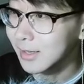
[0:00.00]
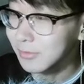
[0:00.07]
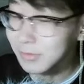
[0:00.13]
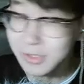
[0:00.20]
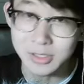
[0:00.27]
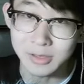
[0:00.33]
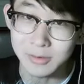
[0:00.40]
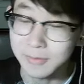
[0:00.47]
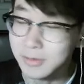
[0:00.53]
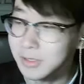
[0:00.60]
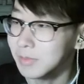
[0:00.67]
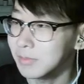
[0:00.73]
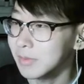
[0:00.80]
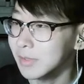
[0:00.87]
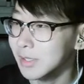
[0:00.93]
Which is our
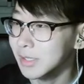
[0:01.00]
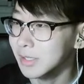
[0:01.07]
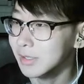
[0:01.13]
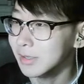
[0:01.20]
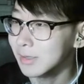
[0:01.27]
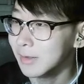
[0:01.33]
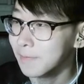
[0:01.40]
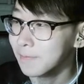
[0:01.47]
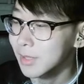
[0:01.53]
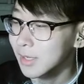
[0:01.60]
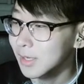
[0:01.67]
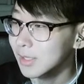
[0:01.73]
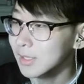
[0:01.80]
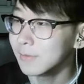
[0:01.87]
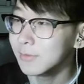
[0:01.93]
first implementation.
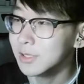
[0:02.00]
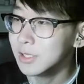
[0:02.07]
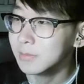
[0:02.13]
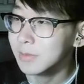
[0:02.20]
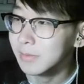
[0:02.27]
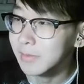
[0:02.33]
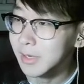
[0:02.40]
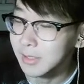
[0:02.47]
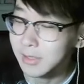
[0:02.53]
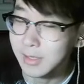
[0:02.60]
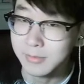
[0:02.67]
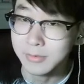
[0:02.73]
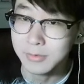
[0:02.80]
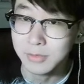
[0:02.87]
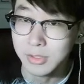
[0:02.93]
Divisible by
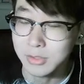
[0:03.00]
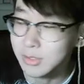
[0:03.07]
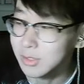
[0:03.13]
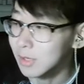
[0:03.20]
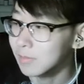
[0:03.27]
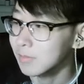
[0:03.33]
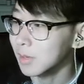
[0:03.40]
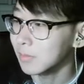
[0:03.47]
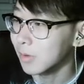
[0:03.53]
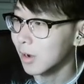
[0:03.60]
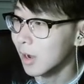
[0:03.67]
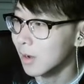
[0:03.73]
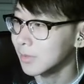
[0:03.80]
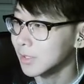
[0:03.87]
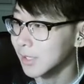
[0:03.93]
11, which was done by
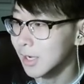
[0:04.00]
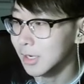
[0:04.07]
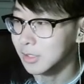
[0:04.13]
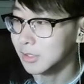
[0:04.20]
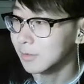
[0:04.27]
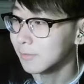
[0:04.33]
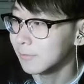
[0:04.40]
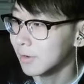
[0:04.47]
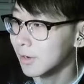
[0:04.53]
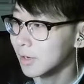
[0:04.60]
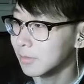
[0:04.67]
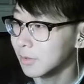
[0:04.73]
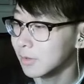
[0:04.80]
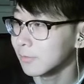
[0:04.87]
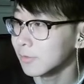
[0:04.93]
Bob, is actually a
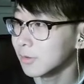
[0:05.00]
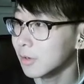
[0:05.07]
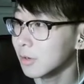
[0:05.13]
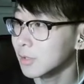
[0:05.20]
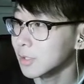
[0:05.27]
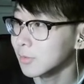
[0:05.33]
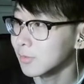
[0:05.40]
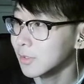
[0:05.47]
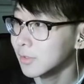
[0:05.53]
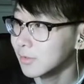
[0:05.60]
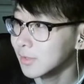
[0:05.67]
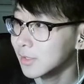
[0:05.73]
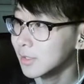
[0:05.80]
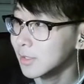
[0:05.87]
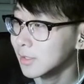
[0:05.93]
very beautiful code as well.
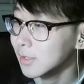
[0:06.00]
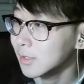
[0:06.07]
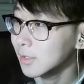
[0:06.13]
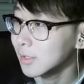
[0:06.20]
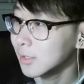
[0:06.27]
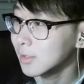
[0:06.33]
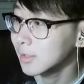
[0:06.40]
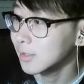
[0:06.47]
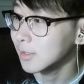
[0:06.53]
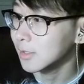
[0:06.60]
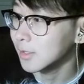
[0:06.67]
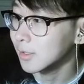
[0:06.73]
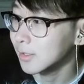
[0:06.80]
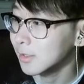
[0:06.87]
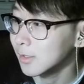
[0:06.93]
This is
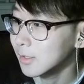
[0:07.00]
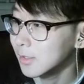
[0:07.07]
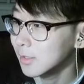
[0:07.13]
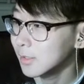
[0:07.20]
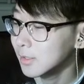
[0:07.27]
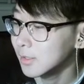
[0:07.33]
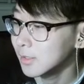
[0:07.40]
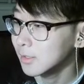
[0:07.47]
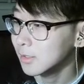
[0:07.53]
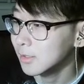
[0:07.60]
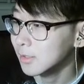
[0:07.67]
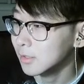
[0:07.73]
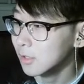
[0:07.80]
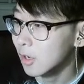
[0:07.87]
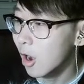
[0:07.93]
the
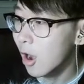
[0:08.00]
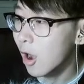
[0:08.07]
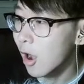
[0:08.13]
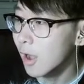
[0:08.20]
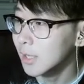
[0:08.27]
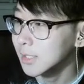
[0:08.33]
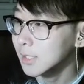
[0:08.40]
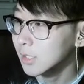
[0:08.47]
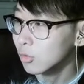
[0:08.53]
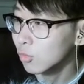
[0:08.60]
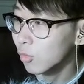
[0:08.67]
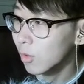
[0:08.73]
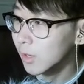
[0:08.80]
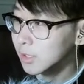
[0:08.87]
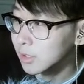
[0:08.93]

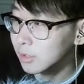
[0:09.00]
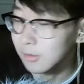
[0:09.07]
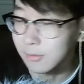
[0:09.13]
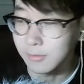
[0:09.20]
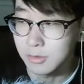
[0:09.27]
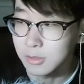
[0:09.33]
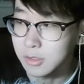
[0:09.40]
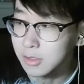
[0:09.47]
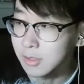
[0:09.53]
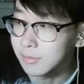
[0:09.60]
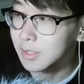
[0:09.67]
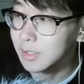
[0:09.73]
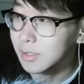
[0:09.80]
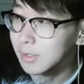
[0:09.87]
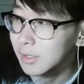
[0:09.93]
sequential version
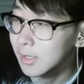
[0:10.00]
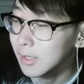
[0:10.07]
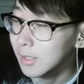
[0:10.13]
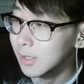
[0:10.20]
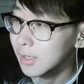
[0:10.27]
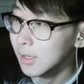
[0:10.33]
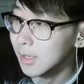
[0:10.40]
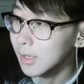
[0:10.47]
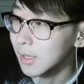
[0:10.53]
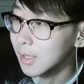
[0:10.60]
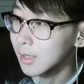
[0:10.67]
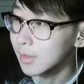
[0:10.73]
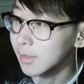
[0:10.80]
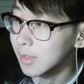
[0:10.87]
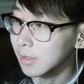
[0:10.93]
it,
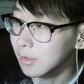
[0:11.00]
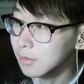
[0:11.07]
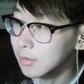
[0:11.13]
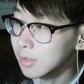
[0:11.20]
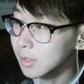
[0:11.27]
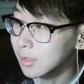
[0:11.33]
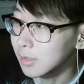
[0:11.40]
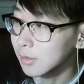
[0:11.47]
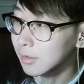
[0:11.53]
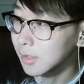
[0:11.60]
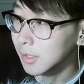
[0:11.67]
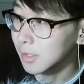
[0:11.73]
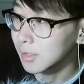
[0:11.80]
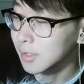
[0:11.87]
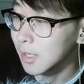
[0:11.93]
and including
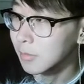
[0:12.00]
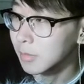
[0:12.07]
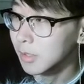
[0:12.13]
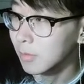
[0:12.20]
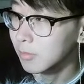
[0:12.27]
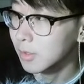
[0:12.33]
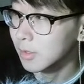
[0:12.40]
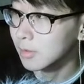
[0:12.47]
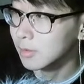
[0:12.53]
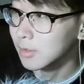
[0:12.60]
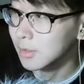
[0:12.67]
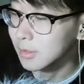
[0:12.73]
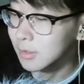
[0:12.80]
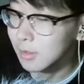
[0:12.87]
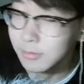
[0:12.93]
like assignment operators
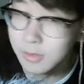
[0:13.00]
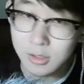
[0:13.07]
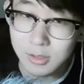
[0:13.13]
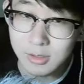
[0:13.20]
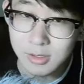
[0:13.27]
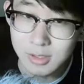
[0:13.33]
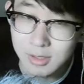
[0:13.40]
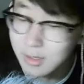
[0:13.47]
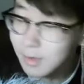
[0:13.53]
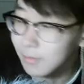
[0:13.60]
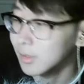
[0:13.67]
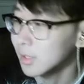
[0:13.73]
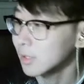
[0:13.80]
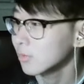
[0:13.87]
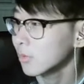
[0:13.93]
and stuff, just to see that
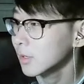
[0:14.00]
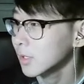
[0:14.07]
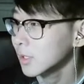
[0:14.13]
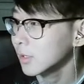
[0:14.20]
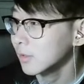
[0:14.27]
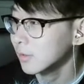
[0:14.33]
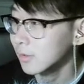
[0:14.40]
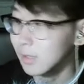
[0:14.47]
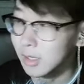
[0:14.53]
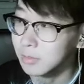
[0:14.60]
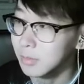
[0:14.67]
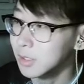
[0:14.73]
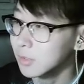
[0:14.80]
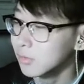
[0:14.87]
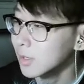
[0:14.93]
everything's working test
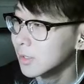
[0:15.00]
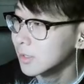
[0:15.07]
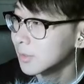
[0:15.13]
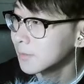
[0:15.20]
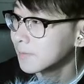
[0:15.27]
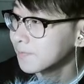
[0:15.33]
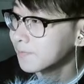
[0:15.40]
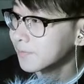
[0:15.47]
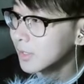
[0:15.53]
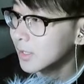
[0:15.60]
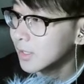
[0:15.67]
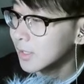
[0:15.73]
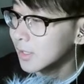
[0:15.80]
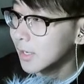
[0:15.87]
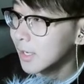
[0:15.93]
bench wise.
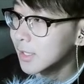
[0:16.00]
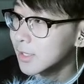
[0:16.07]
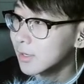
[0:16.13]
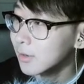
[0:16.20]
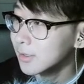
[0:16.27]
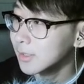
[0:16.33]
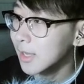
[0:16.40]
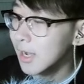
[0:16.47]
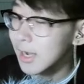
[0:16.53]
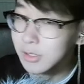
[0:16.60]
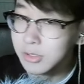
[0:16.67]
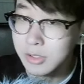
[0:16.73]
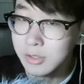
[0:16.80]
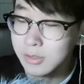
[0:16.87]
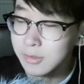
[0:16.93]
And here is the
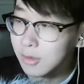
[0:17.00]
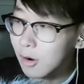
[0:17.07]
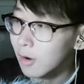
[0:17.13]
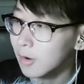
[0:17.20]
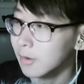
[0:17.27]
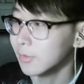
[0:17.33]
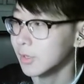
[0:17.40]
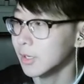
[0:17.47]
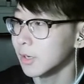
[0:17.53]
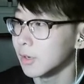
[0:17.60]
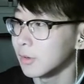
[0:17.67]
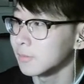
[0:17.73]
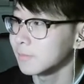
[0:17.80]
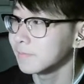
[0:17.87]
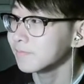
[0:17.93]
actual heart of the
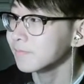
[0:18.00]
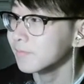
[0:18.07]
code.